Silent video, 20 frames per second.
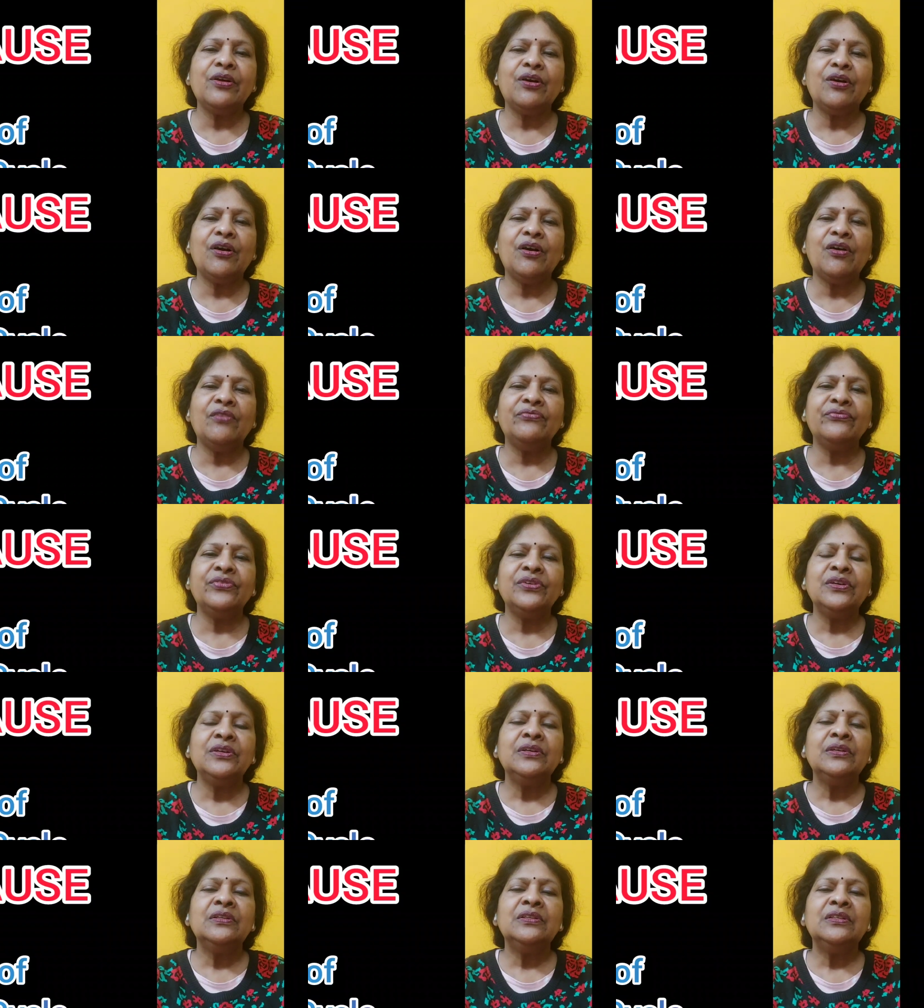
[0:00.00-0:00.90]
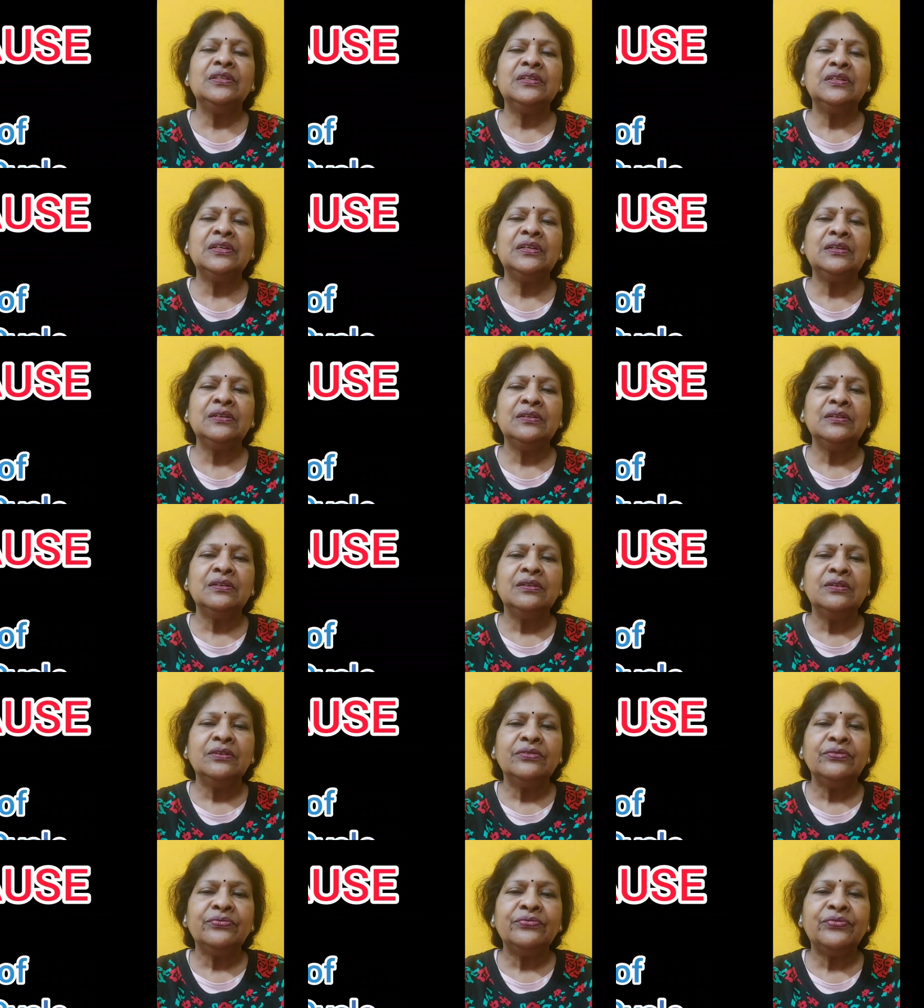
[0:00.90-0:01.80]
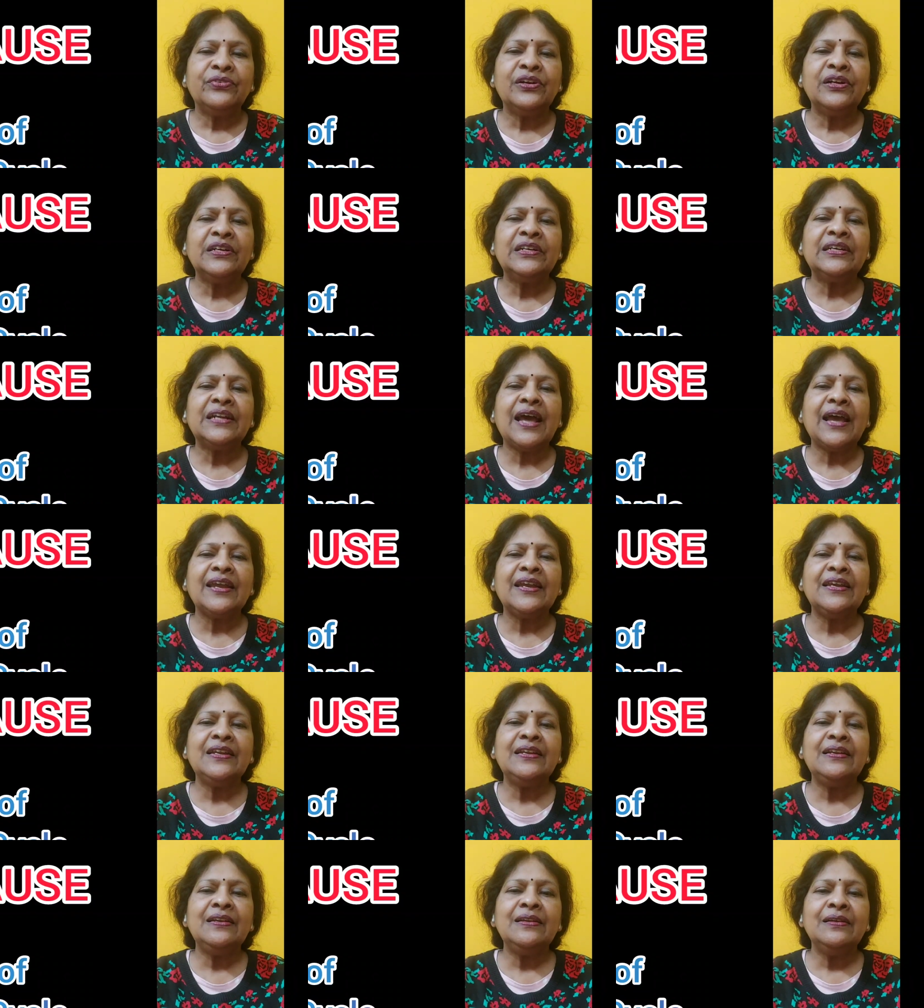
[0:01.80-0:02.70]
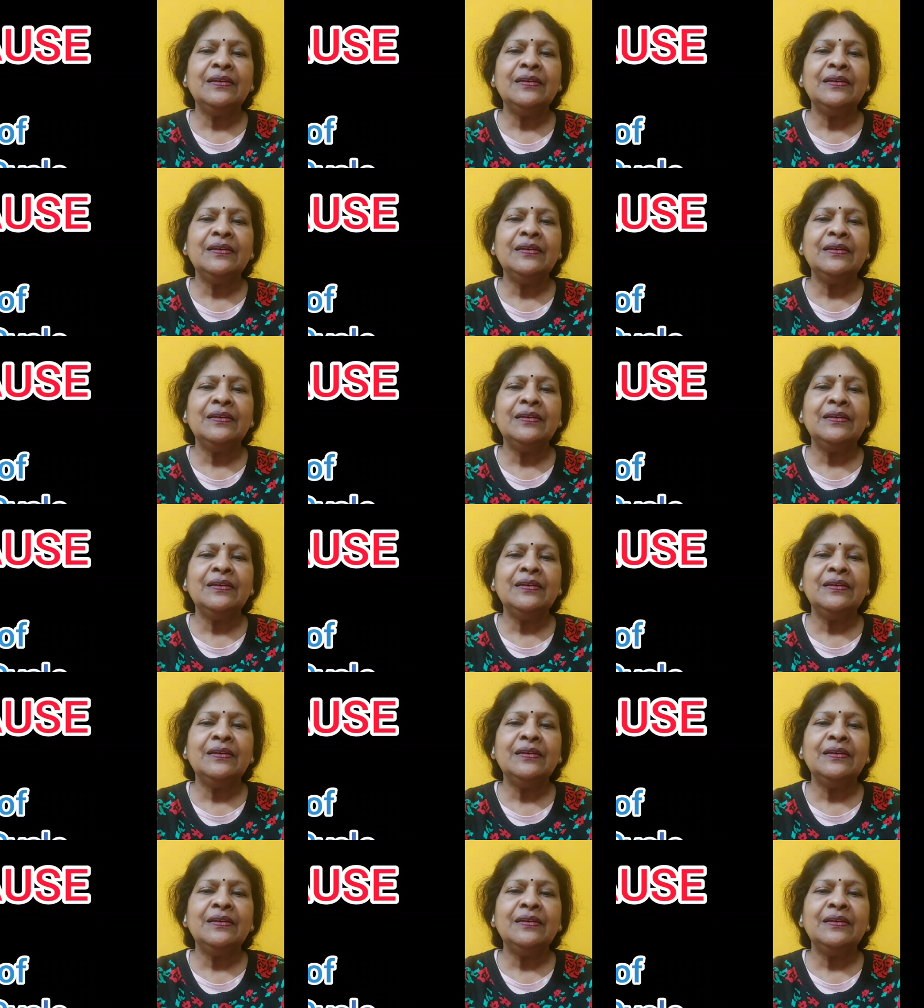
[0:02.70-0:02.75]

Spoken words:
of the fertile